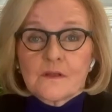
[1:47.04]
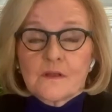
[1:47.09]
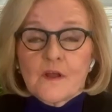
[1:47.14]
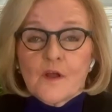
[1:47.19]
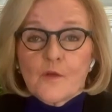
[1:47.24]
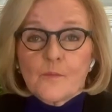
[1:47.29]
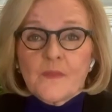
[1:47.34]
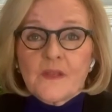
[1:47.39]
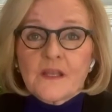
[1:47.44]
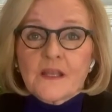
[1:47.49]

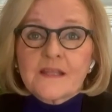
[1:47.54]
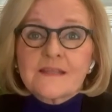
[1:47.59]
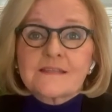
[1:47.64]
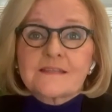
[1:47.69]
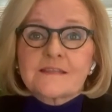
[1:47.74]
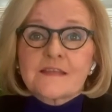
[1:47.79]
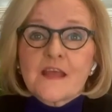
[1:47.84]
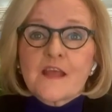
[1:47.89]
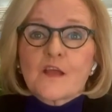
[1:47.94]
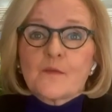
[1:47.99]
I mean,
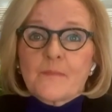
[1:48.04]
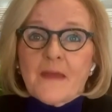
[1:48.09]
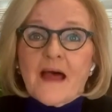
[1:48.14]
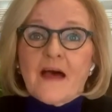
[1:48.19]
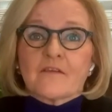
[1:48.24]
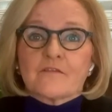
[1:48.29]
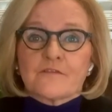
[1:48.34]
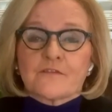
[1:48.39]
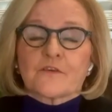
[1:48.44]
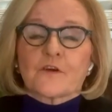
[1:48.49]
let's think
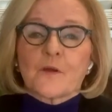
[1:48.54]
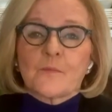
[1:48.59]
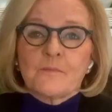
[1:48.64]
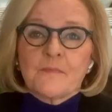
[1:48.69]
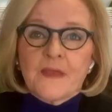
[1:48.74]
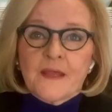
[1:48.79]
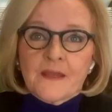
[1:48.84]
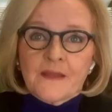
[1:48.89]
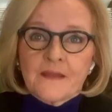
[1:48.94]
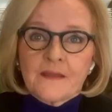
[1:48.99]
about for a
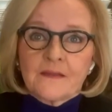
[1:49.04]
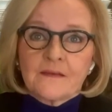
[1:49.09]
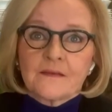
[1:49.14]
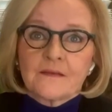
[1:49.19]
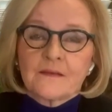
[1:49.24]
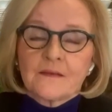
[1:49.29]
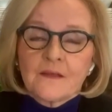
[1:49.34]
minute